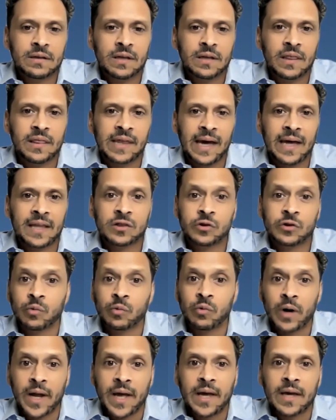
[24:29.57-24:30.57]
that
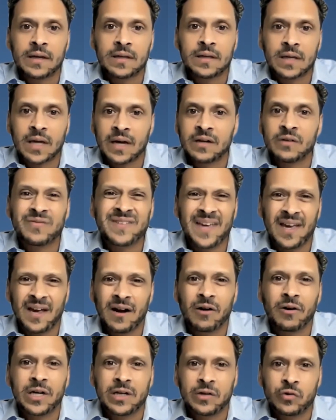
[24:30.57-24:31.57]
thread kind of
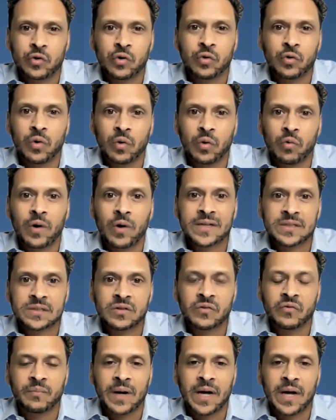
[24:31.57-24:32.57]
carried through the
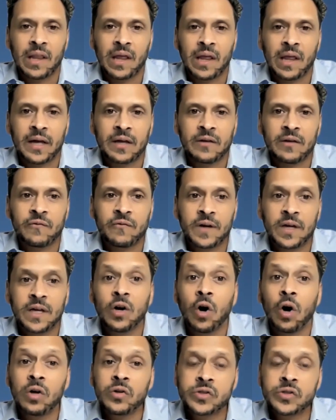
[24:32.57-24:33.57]
rest of my life.
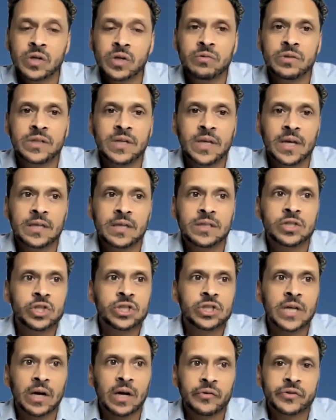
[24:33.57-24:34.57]
It also did
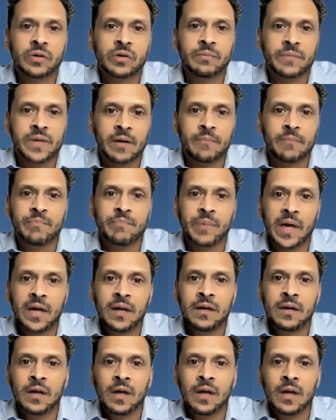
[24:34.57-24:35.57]
shelter me a
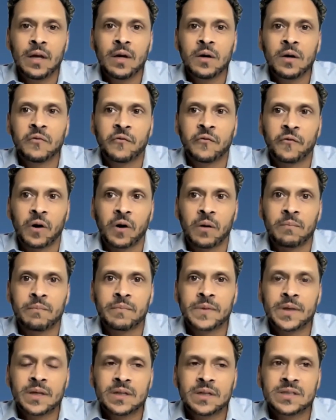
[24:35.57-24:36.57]
bit
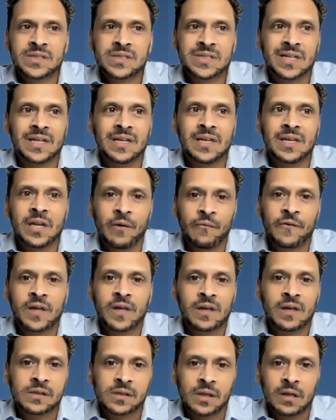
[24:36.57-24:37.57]
from
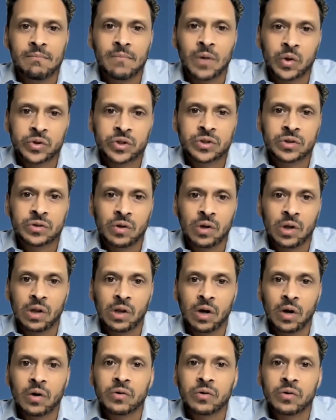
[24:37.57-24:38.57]
significant emotional
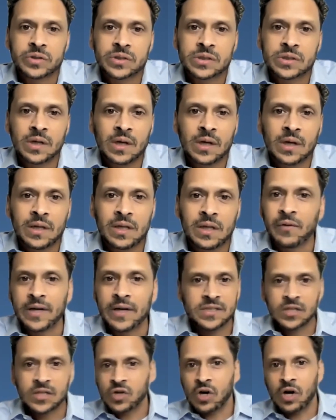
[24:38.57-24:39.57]
lows. Even
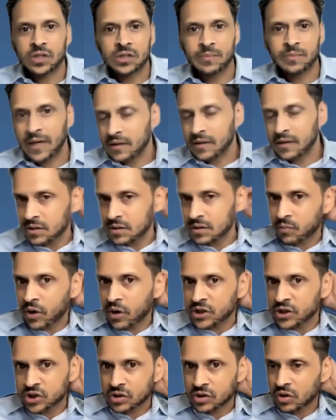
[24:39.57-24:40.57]
as I talked about
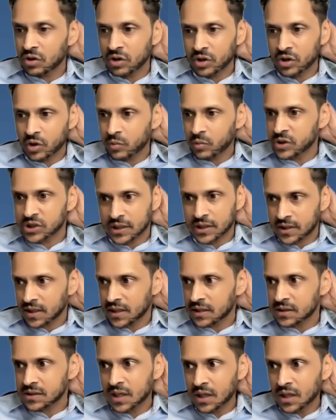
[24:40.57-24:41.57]
depression earlier, which I
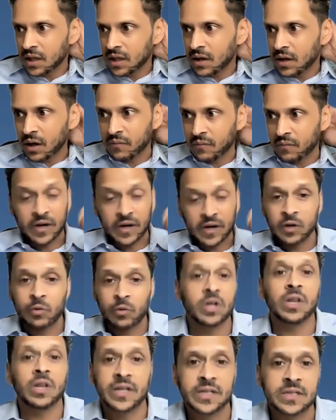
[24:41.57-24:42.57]
think is very
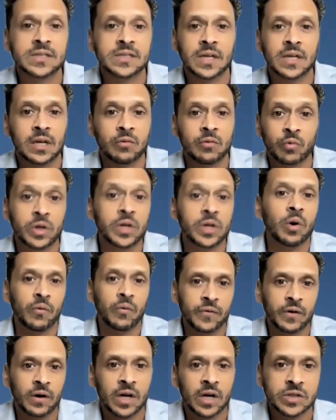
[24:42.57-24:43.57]
realistic and real
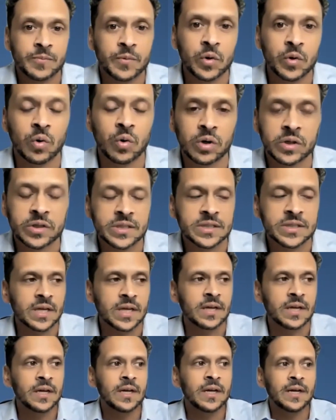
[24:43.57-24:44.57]
for entrepreneurs, is
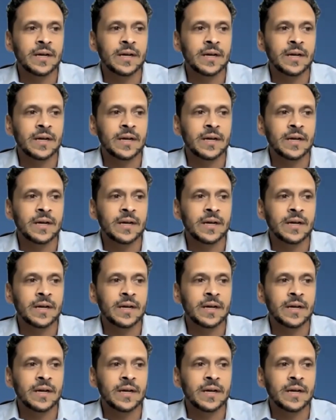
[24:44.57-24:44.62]
that